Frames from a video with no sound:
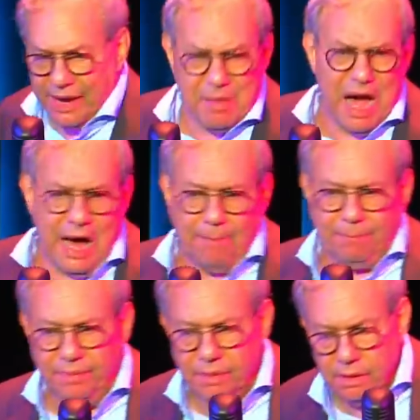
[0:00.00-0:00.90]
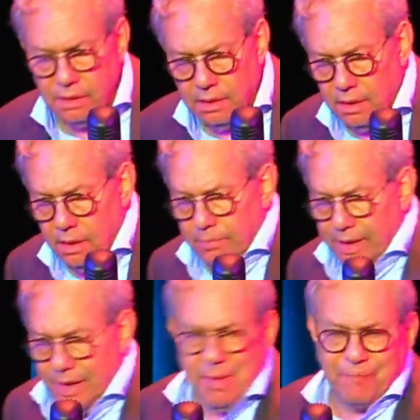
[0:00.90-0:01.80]
him up.
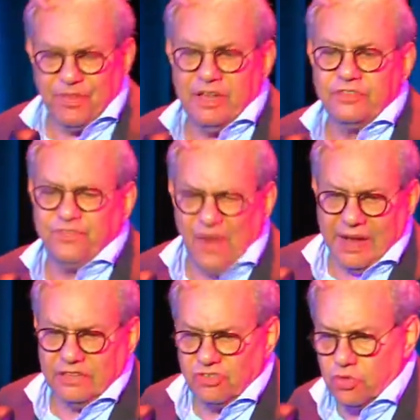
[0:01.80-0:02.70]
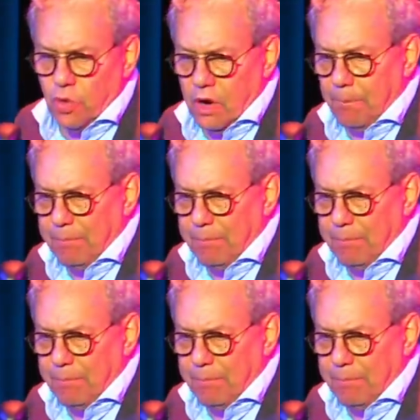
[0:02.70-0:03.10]
Bring him up for the fucking squirrel